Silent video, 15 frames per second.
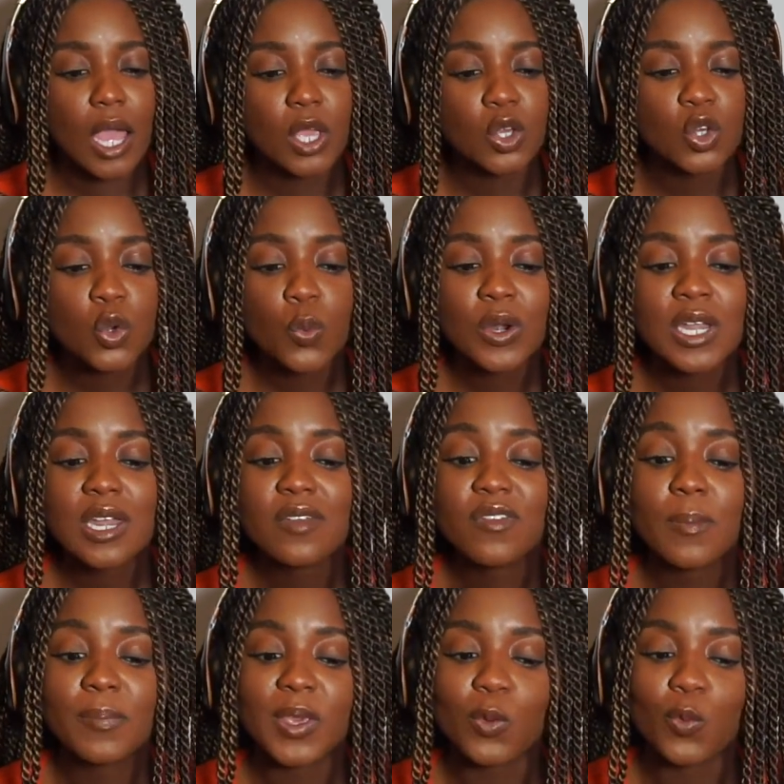you wouldn't
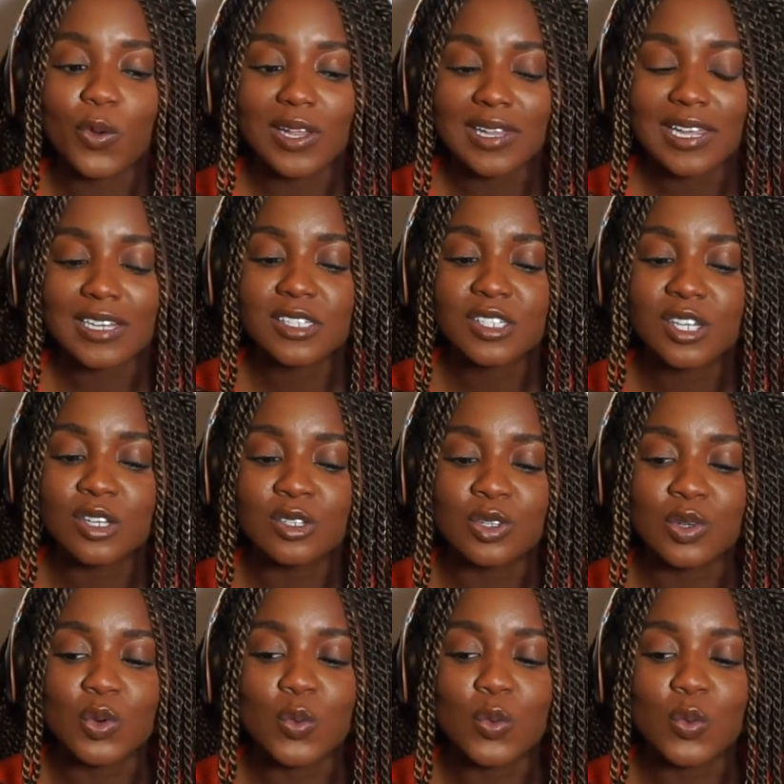even be willing to do